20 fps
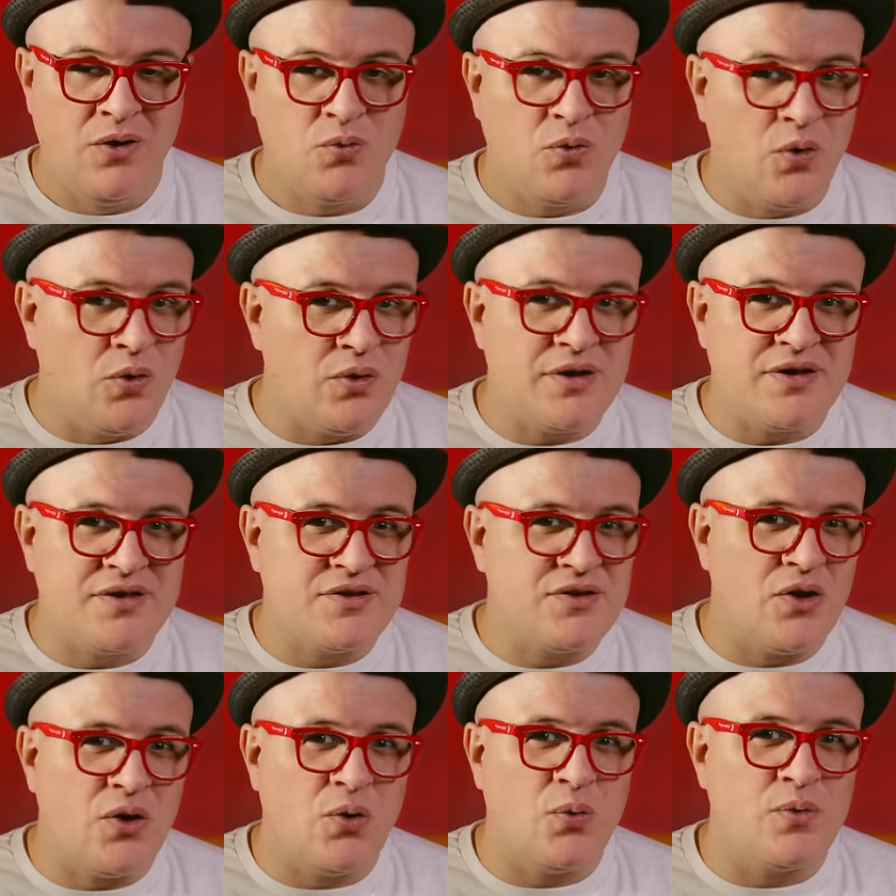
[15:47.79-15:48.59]
Rolling
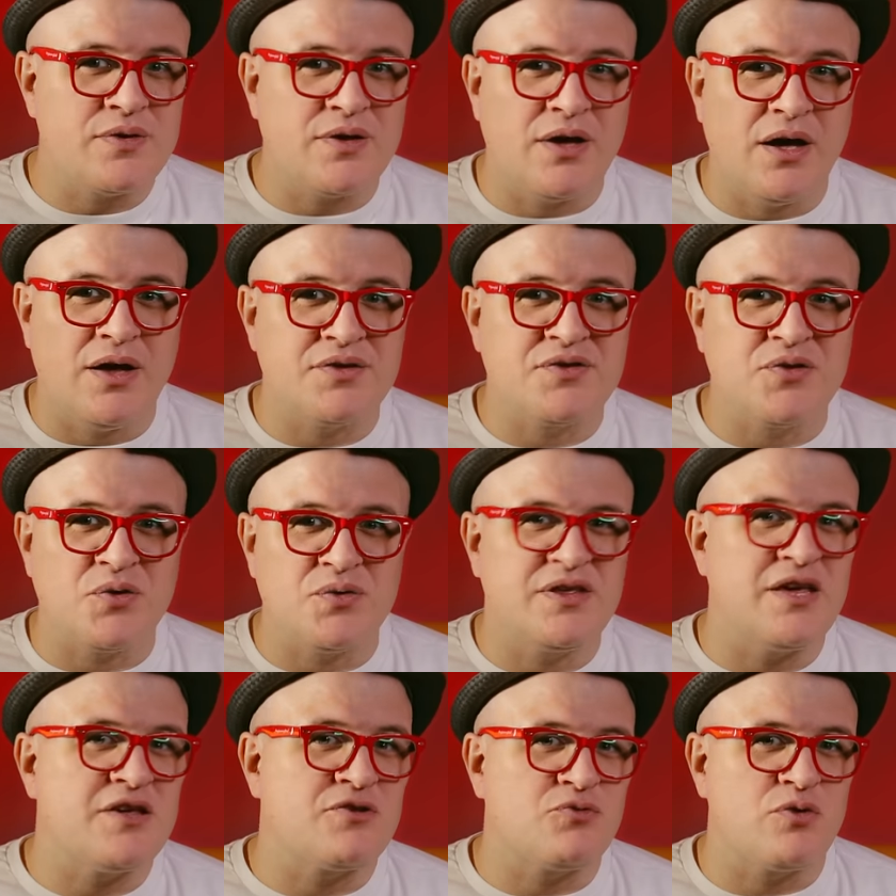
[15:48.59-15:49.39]
Stone was also
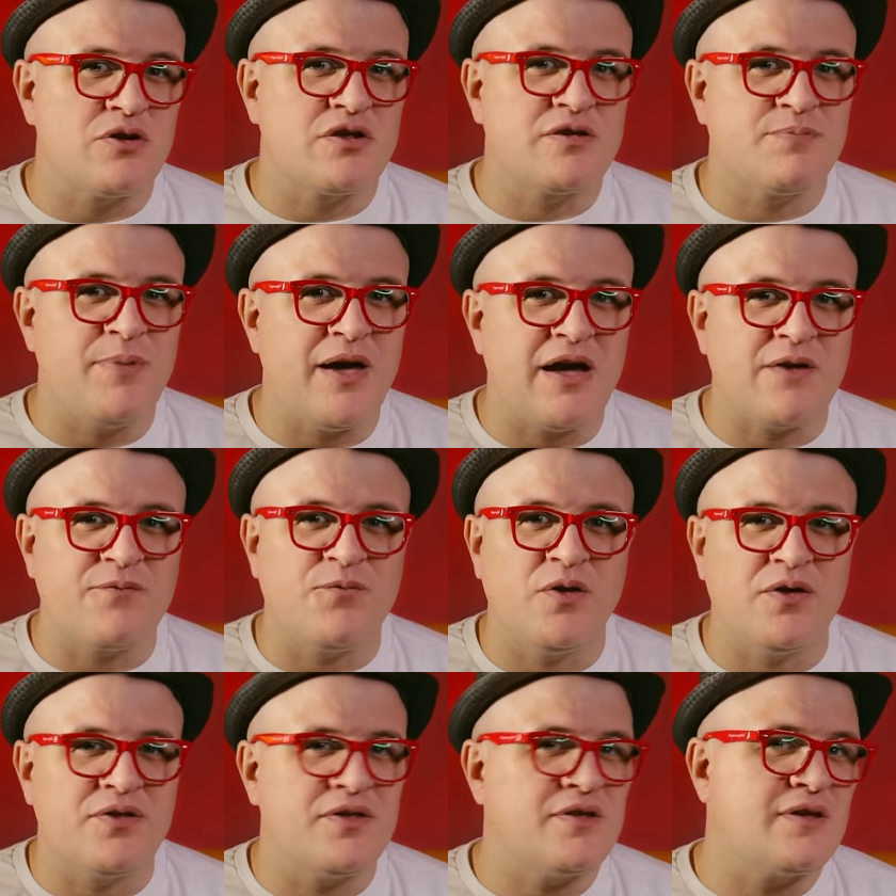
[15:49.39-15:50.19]

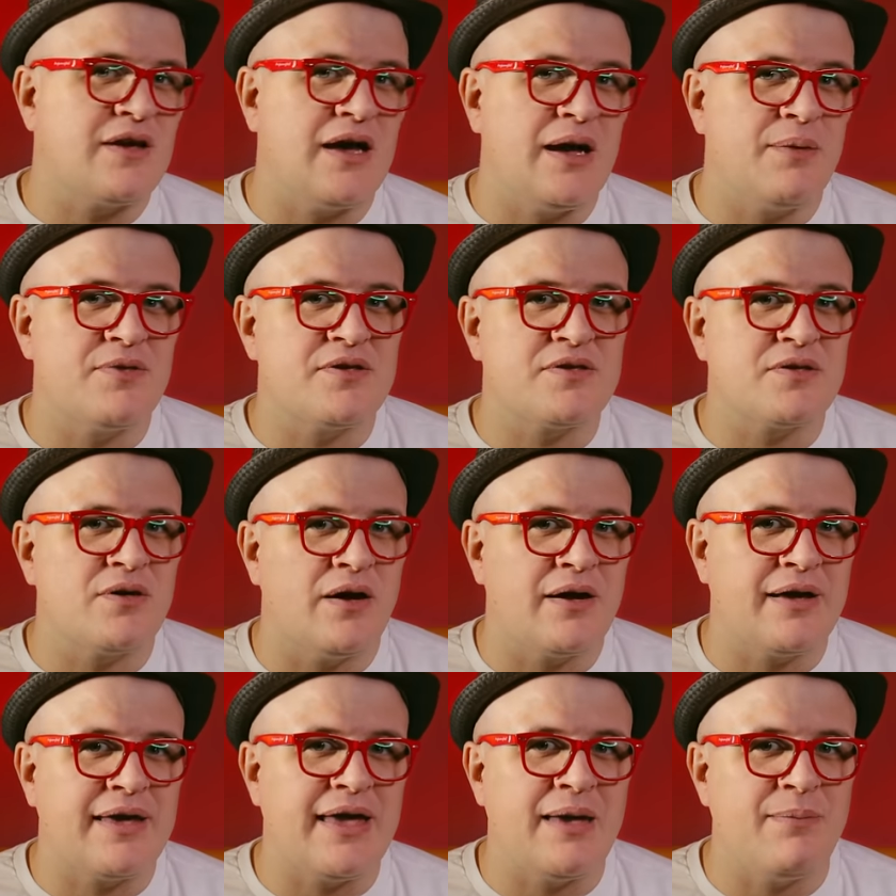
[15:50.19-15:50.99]
disrespectful at the time the
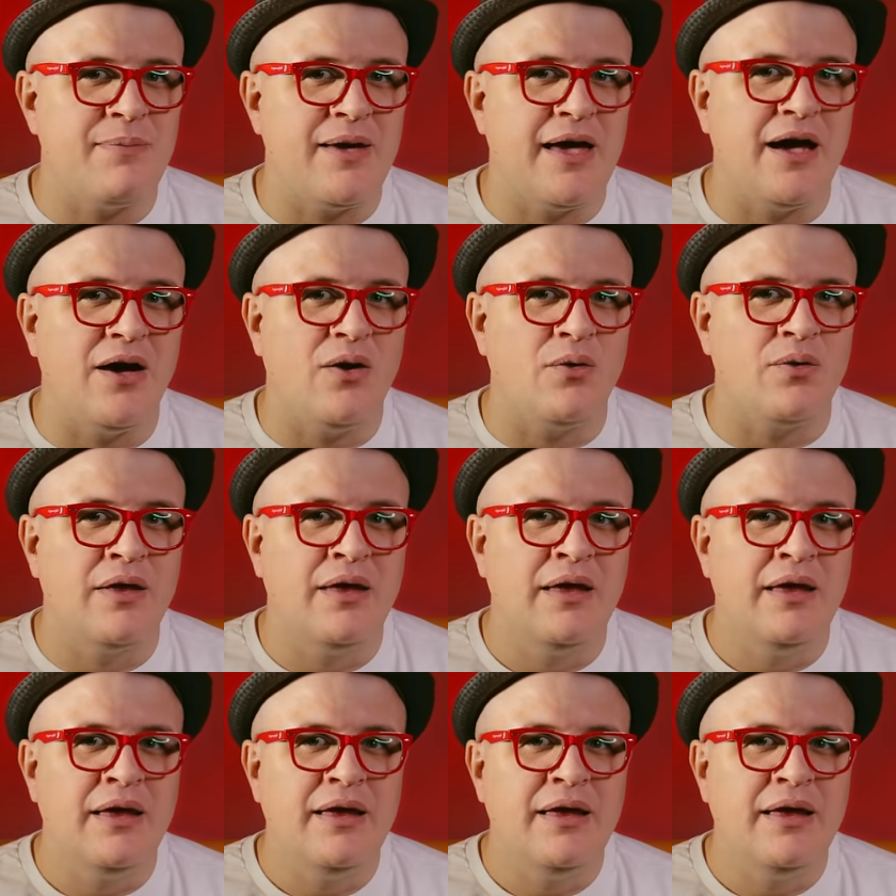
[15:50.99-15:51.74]
song came out,